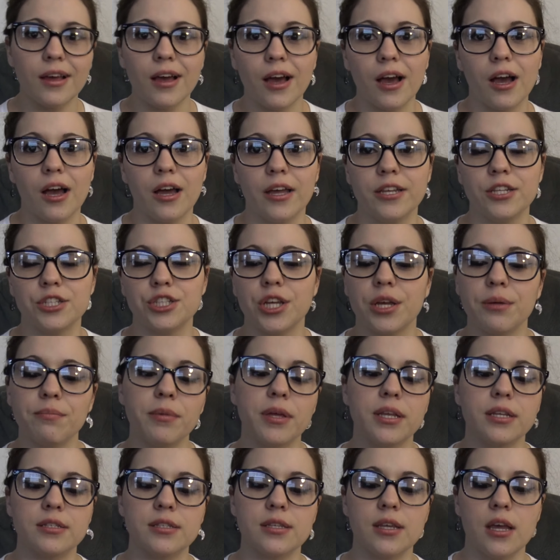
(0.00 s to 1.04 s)
Uh,
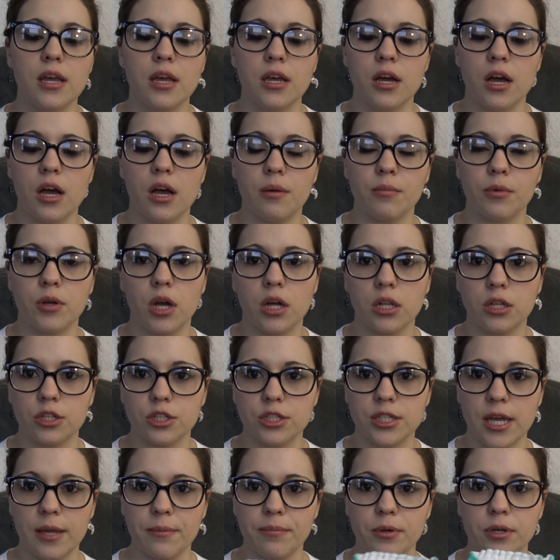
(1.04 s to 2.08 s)
enchantment um, color
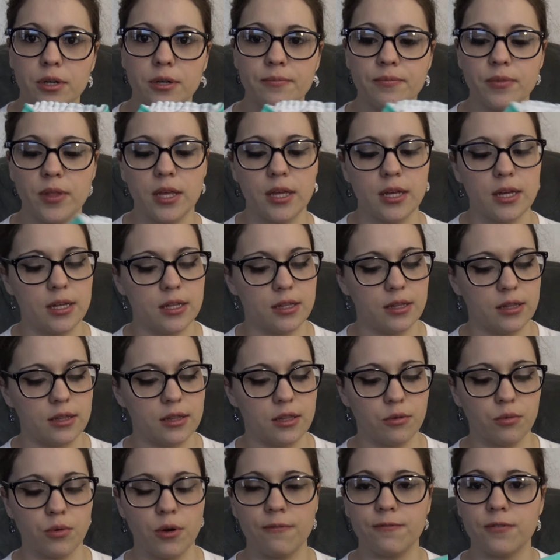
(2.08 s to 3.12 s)
diaper and
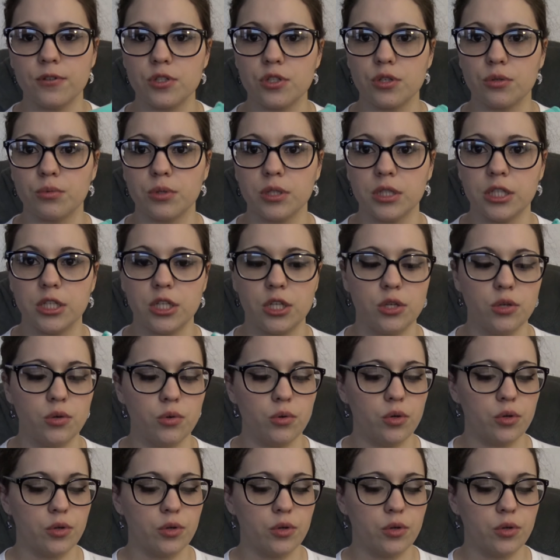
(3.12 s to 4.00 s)
the ruffles are really cute.